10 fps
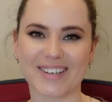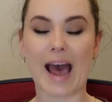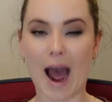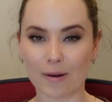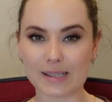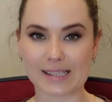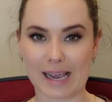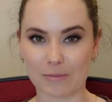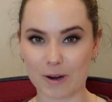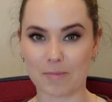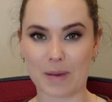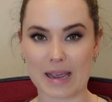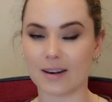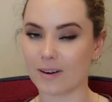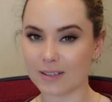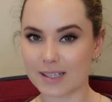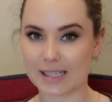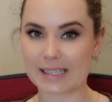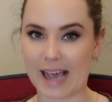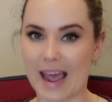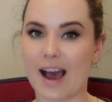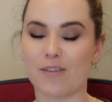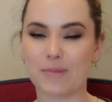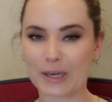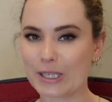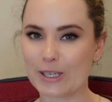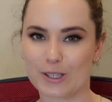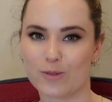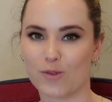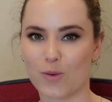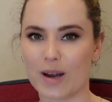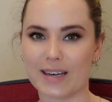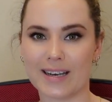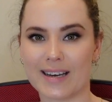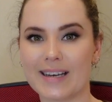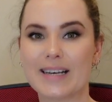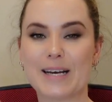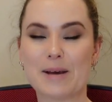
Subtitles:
How insane would it be? Not just to say I've been on YouTube for 1 year,